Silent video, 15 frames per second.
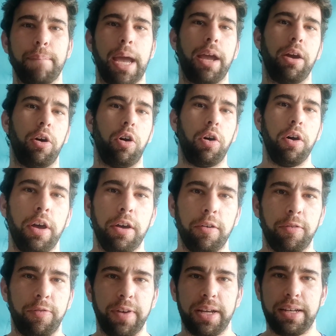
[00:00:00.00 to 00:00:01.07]
male
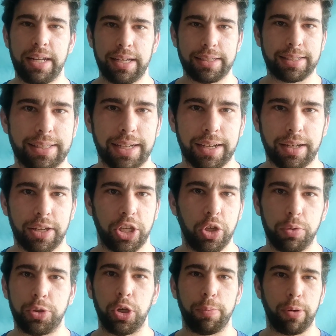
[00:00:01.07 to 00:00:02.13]
fitness
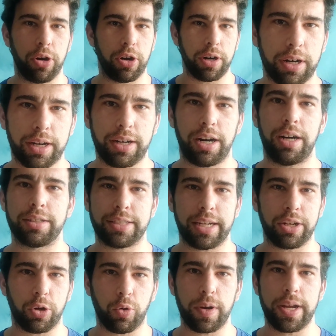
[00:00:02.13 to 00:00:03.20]
YouTuber, content